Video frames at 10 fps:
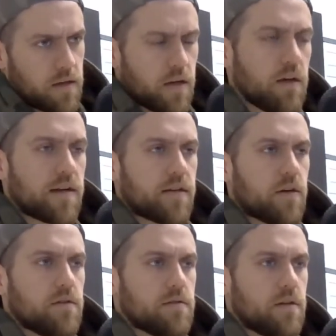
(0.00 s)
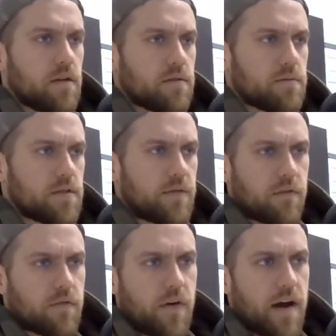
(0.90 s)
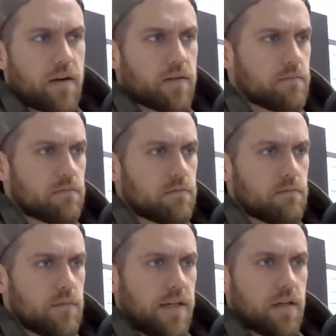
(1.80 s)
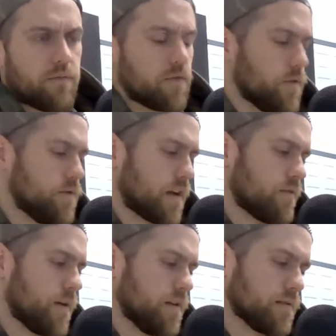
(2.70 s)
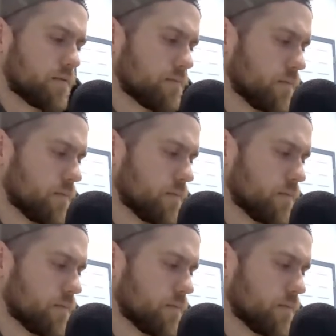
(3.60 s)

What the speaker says: I like to sit in front of a fire and eat comfort foods like everybody else.